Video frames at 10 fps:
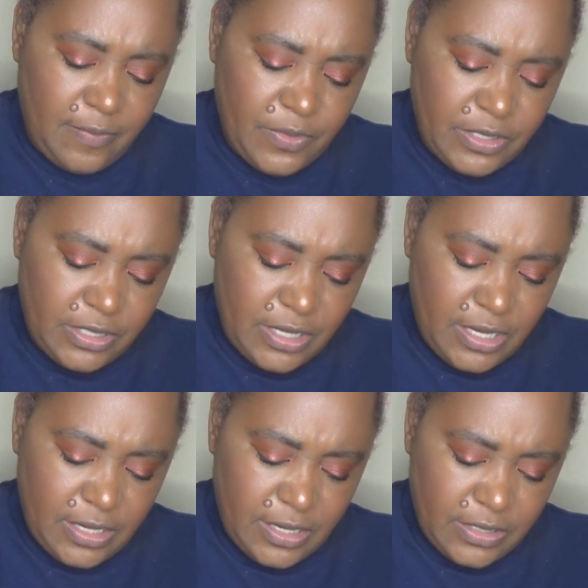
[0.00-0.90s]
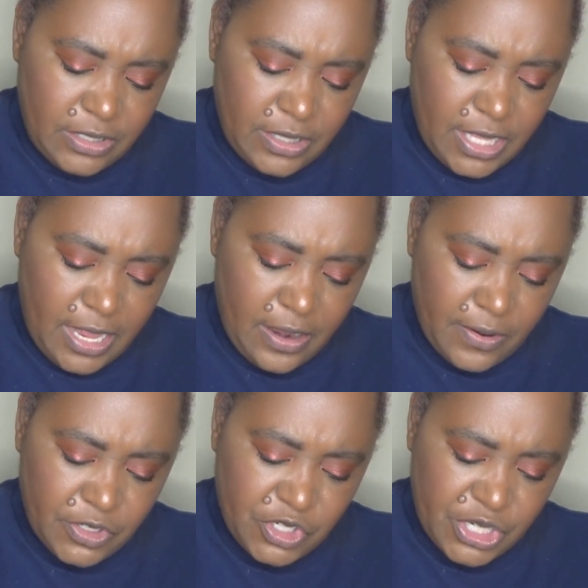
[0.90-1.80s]
This is
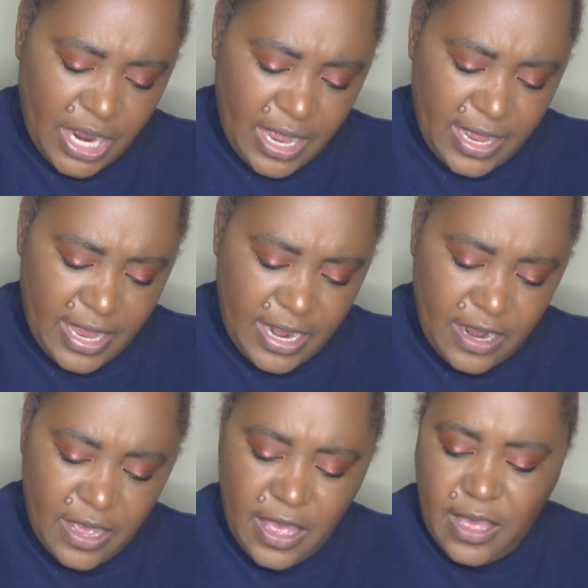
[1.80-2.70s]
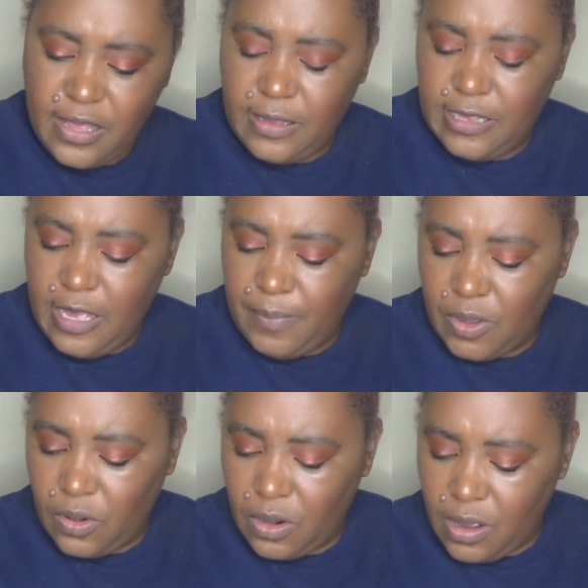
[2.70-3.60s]
their Shine Lip
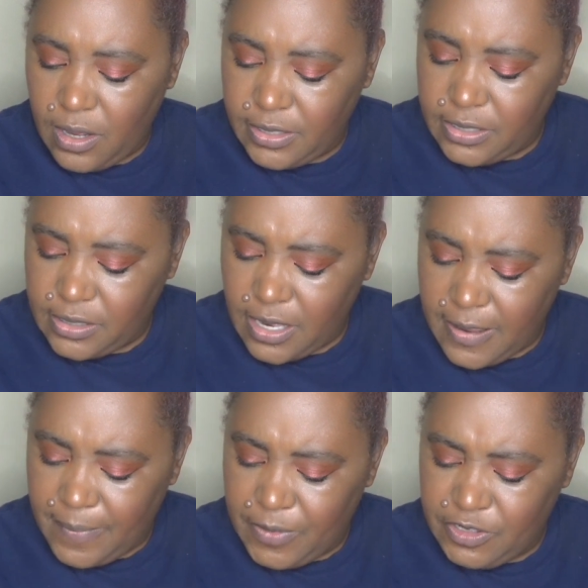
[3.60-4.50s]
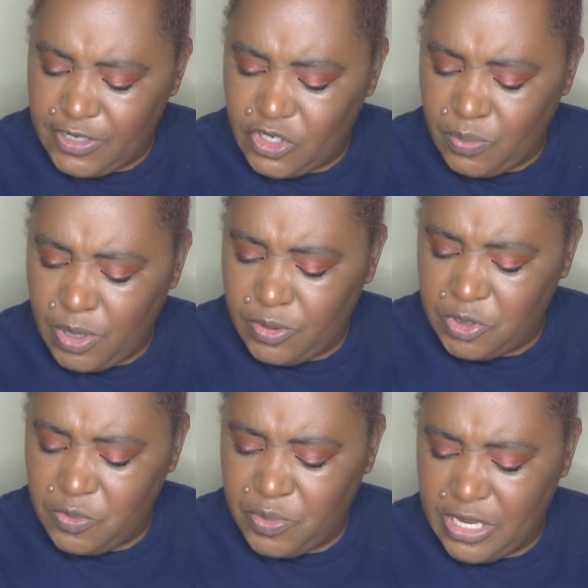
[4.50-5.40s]
Gloss. This is supposed
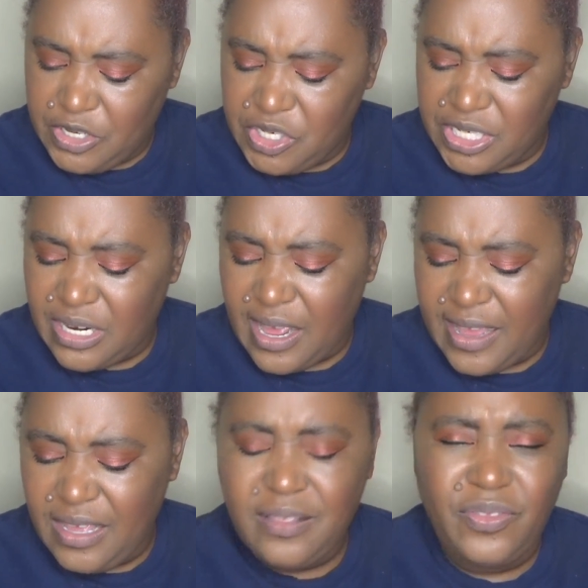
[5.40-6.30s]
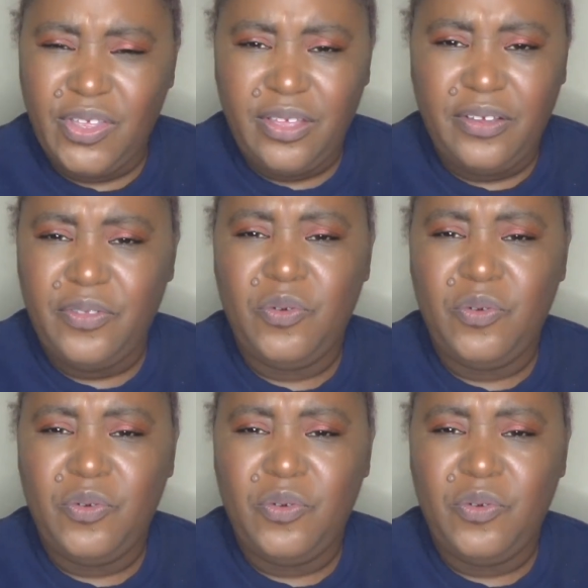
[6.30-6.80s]
to be just like the other